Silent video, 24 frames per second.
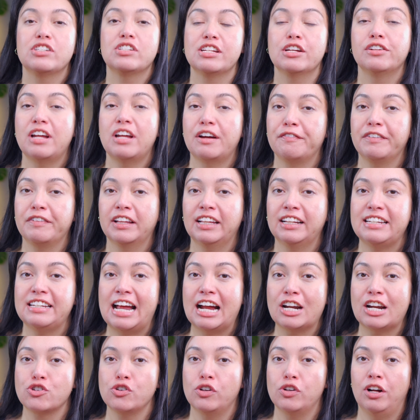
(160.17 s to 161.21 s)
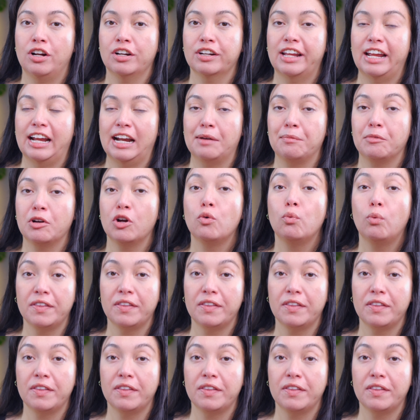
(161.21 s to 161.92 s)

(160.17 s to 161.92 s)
you're still not feeling natural on camera,